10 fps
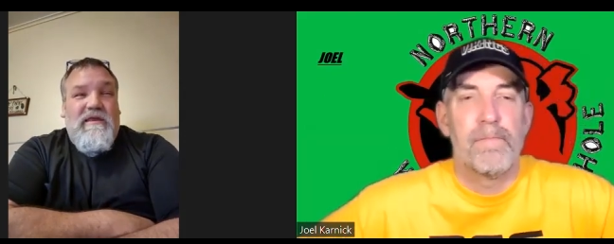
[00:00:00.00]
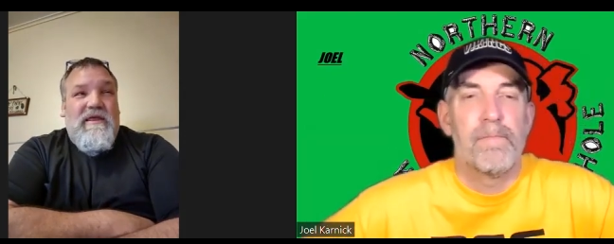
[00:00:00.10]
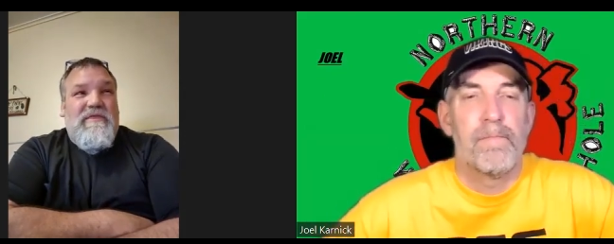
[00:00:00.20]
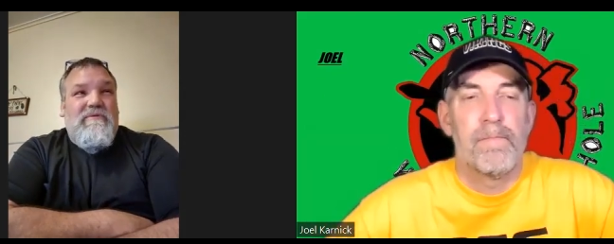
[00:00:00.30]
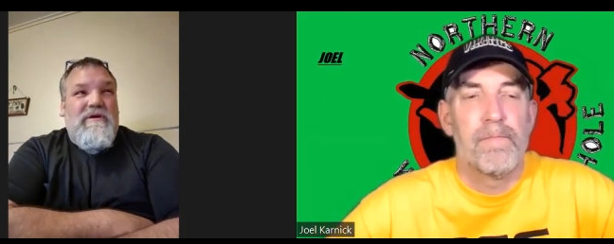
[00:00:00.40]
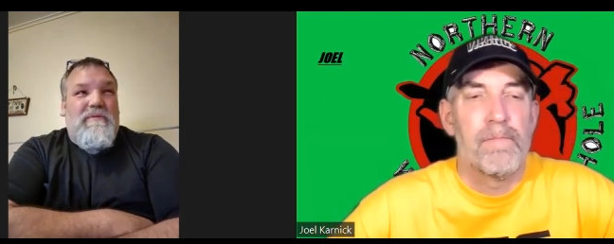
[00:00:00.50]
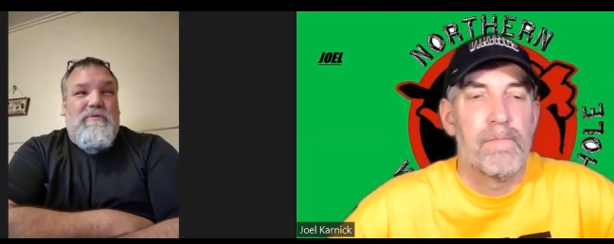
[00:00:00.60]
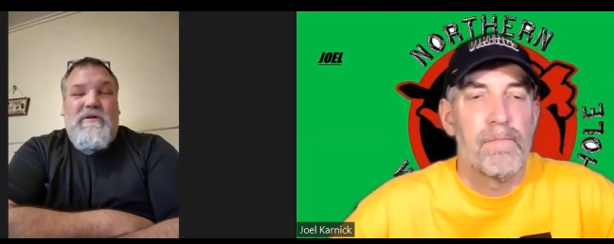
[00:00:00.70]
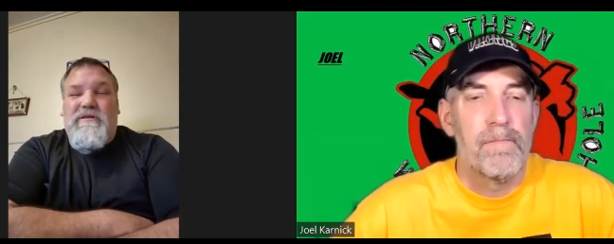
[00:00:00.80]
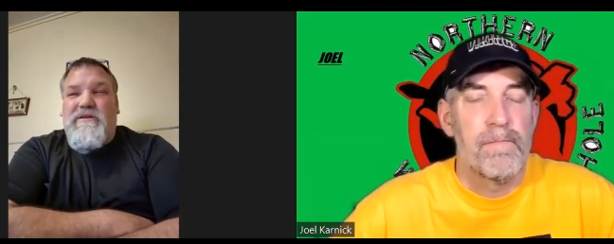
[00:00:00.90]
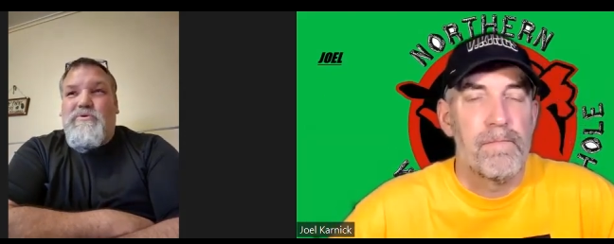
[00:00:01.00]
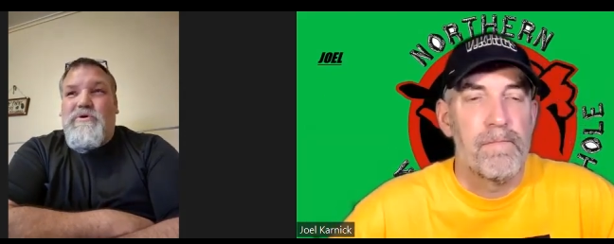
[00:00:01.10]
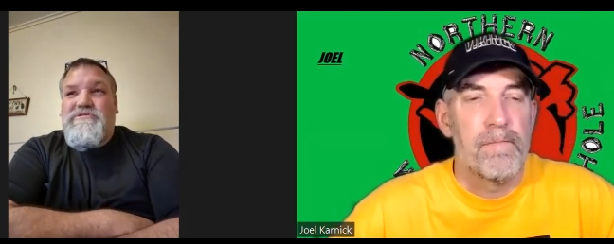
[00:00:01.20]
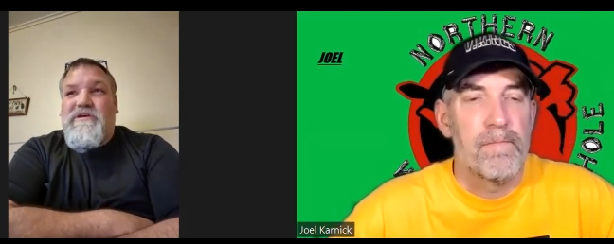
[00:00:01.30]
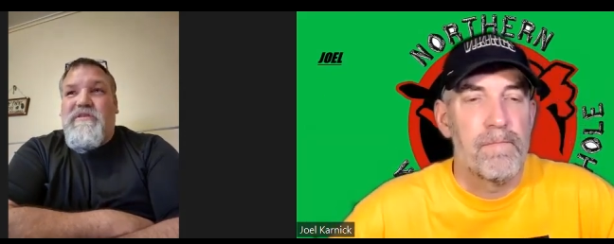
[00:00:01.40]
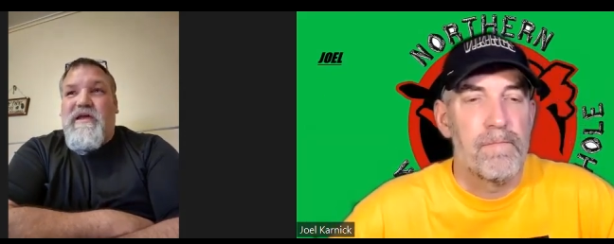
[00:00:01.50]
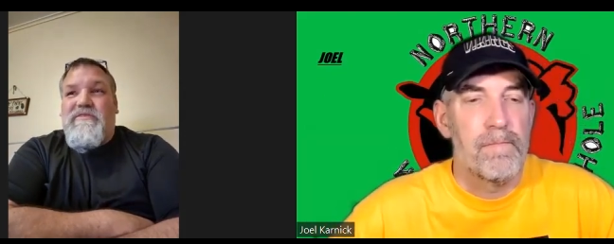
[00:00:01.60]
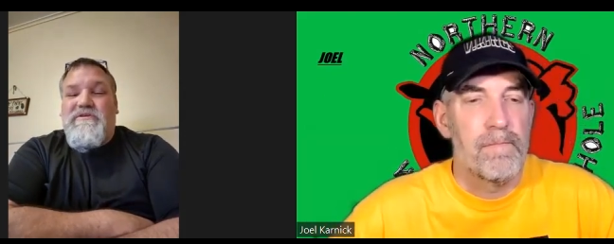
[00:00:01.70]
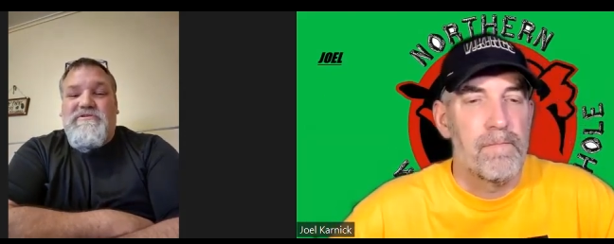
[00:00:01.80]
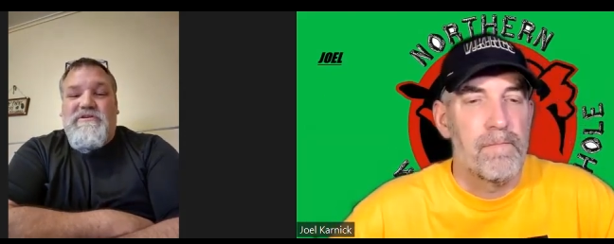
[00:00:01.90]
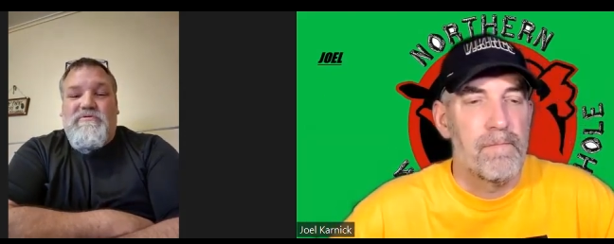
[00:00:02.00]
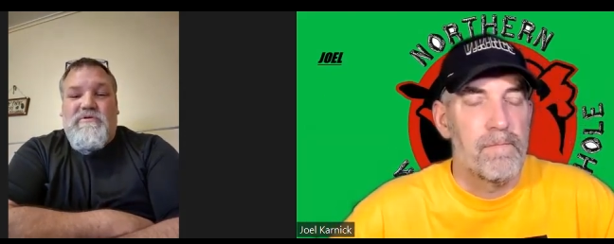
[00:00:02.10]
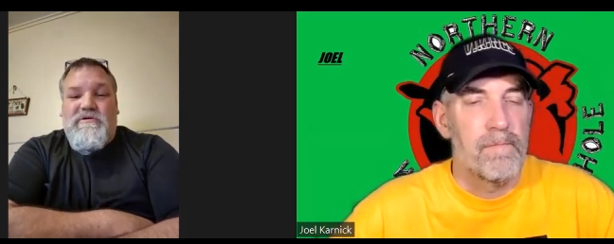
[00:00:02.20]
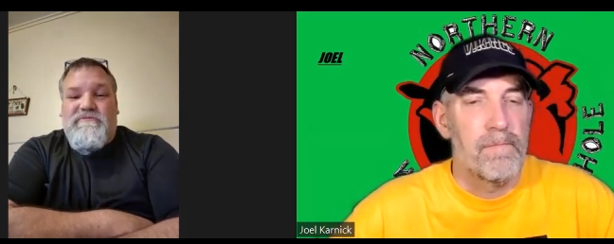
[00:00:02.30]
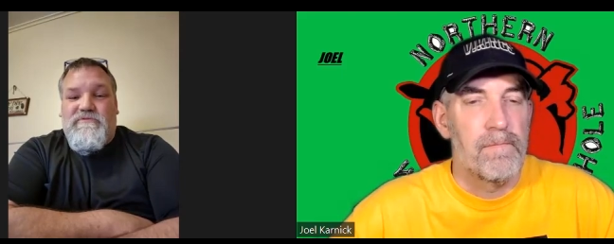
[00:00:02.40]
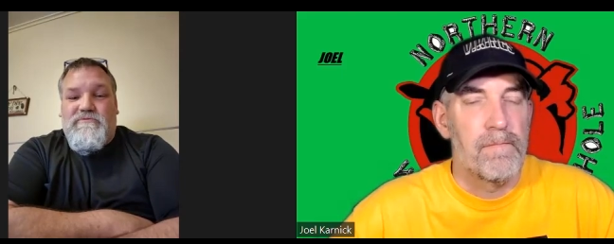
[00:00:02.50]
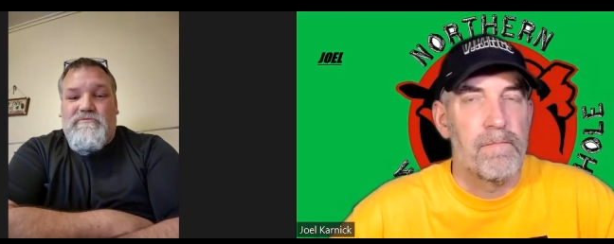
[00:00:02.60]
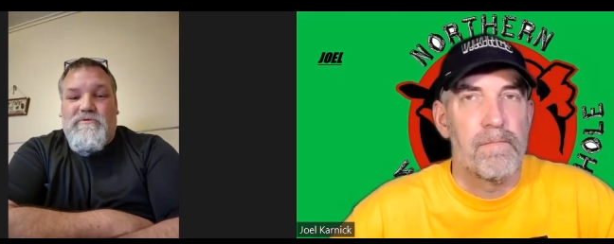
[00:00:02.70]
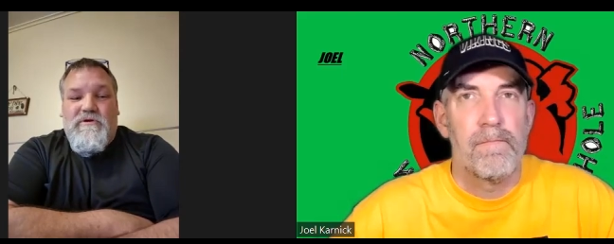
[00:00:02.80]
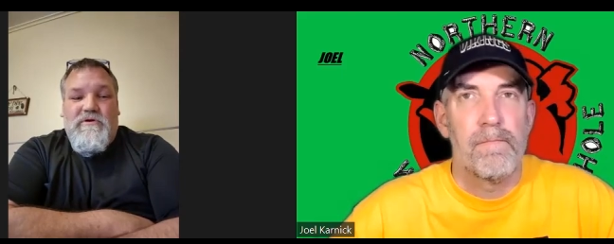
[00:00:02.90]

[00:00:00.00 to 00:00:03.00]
Speaker 1: and I think we're going to put a little twist on that this year, where if you